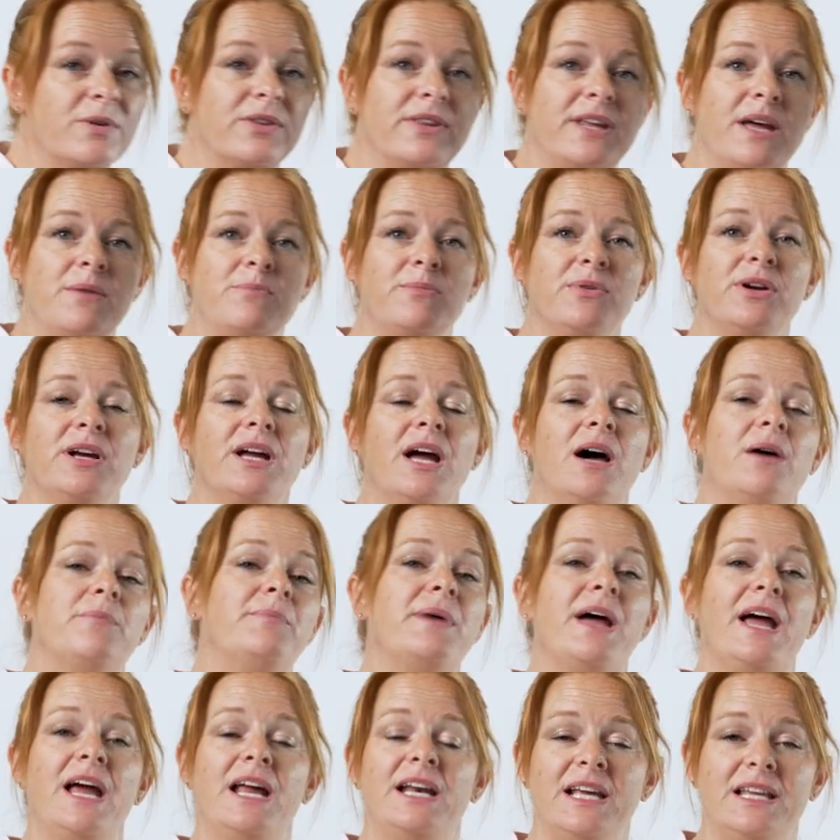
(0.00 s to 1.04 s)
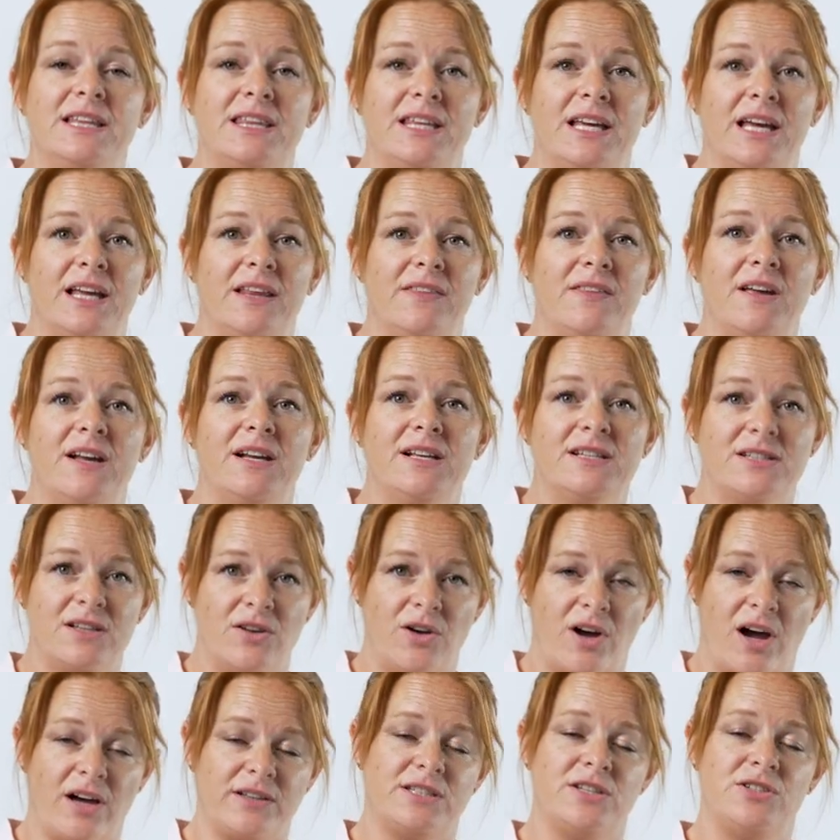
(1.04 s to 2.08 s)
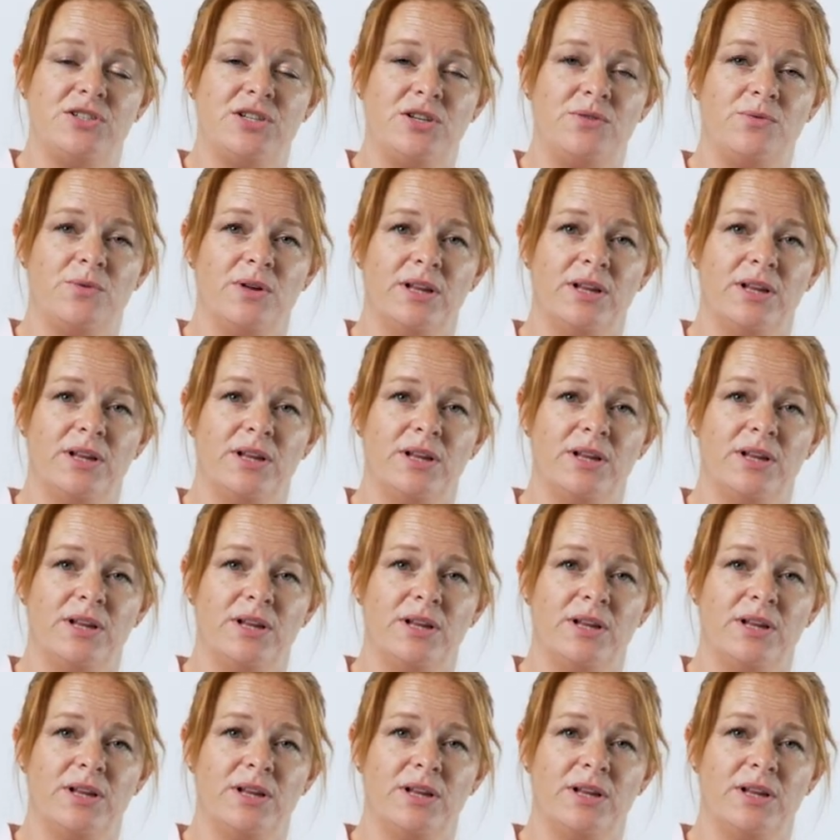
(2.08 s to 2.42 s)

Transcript: will then bring up anything that is oxygen